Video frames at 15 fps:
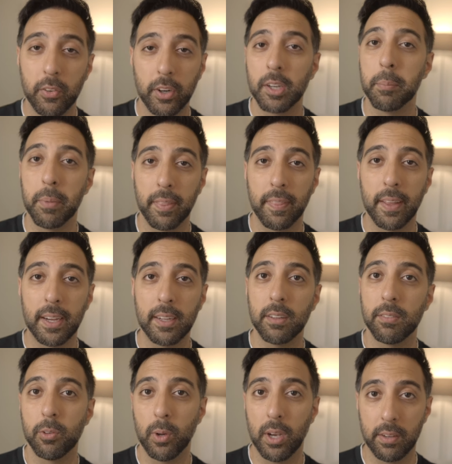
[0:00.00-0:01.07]
recommend that
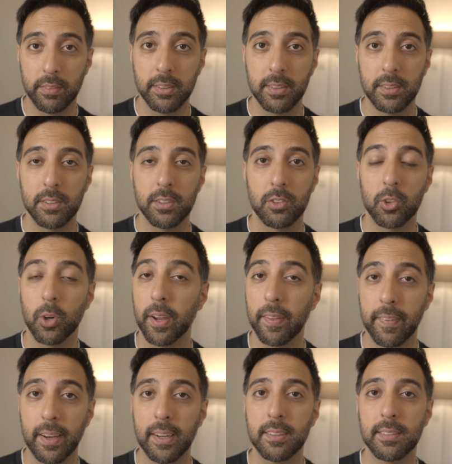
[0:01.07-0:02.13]
if you haven't tried
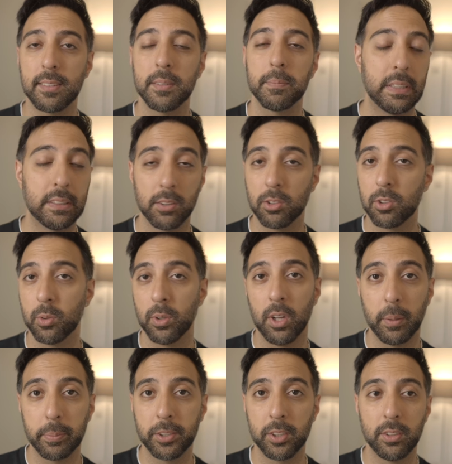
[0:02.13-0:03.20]
that. It's also an
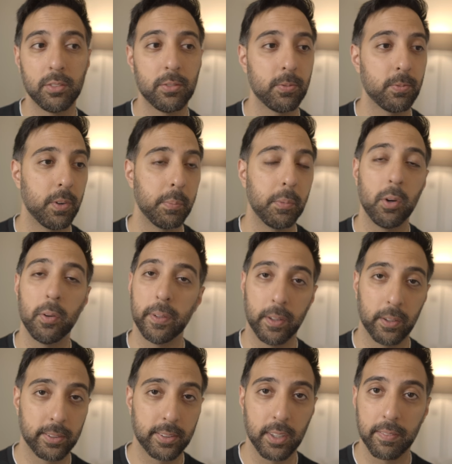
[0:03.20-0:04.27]
option from all the
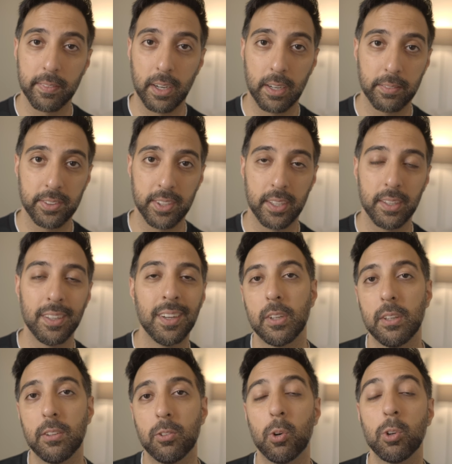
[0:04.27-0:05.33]
other stuff that I've said.
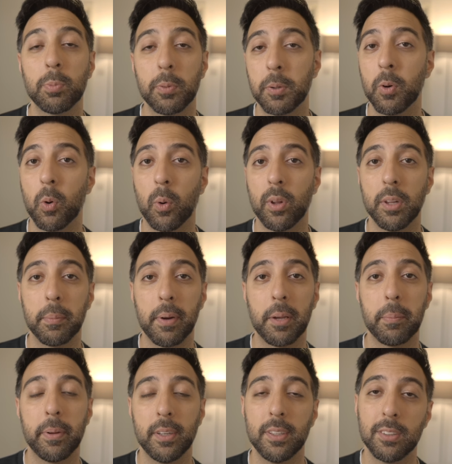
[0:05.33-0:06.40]
Rosemary oil, in my
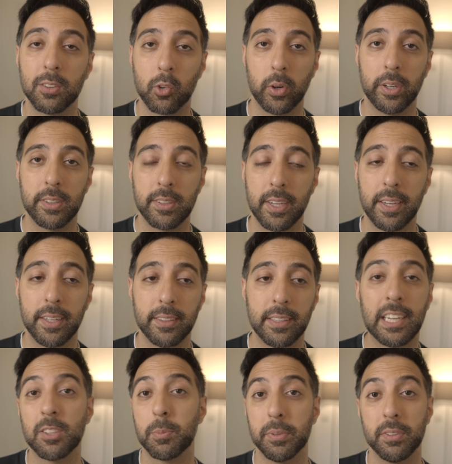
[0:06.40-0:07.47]
opinion, is great and
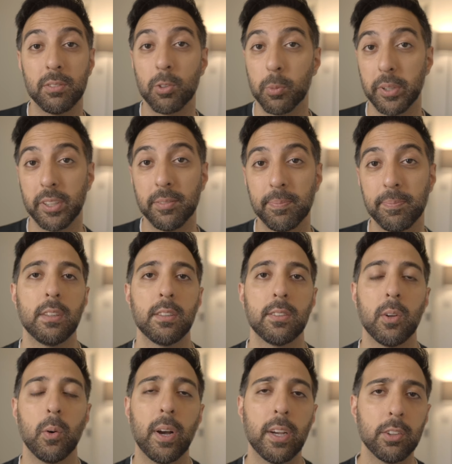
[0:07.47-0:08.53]
has been for me.
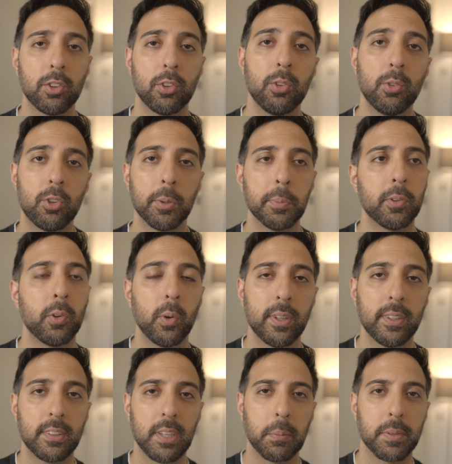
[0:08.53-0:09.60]
So I also do derma
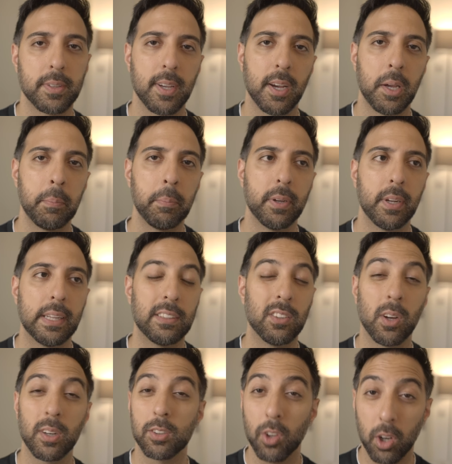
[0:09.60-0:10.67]
rolling time to time, but
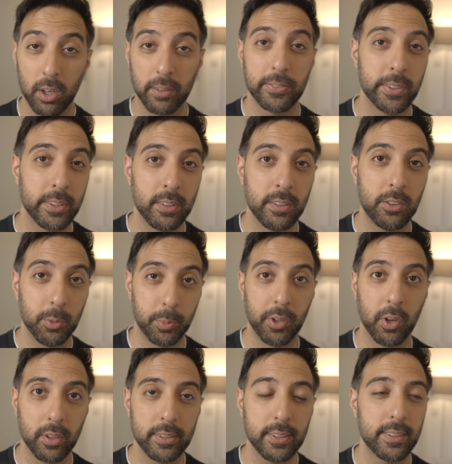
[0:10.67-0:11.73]
not as often, to be
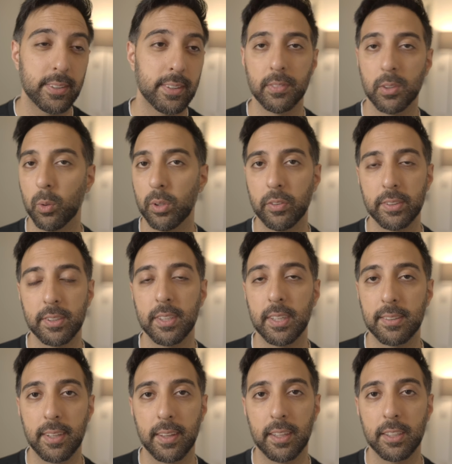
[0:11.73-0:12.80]
honest. The only reason I
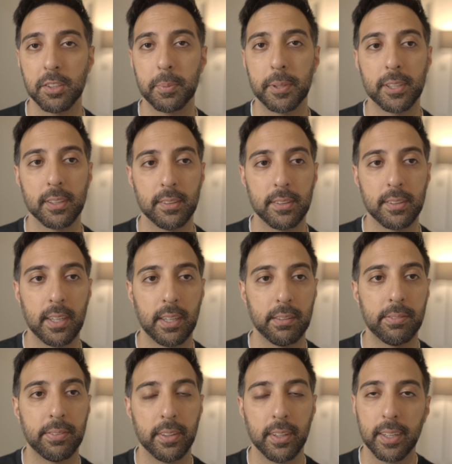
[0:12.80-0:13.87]
say that is because I
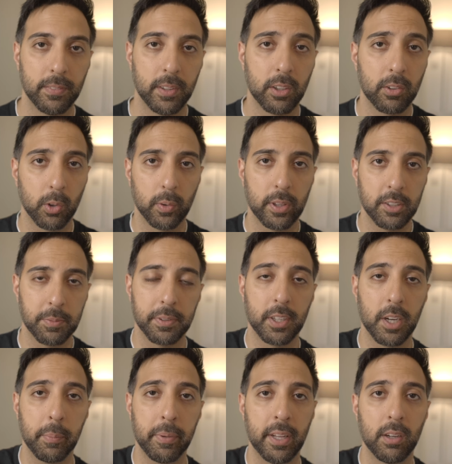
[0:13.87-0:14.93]
feel like the growth has been
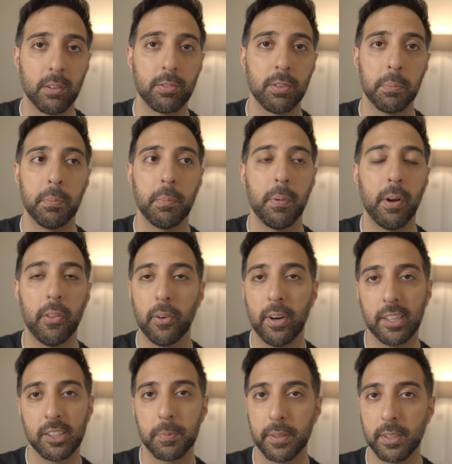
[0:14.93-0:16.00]
coming out from other
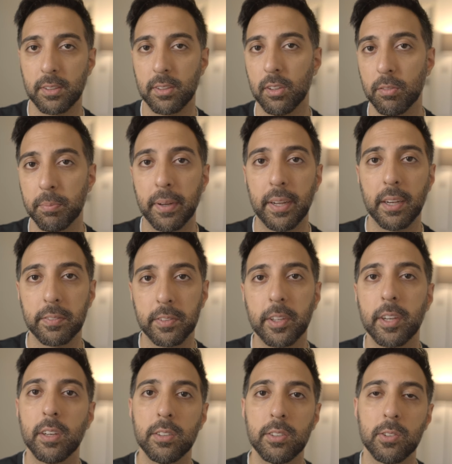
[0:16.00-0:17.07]
aspects of my
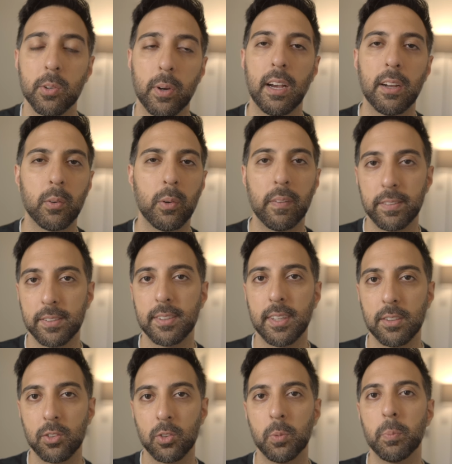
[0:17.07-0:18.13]
aftercare. So I don't
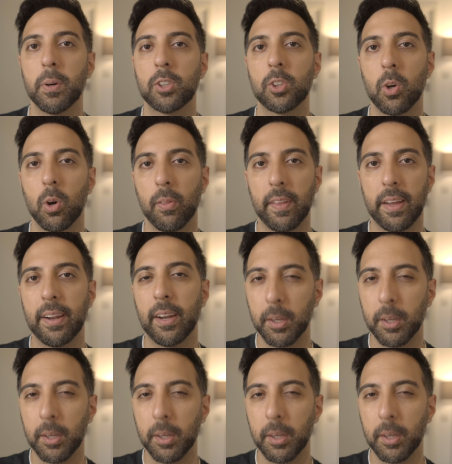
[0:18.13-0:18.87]
emphasize too much on that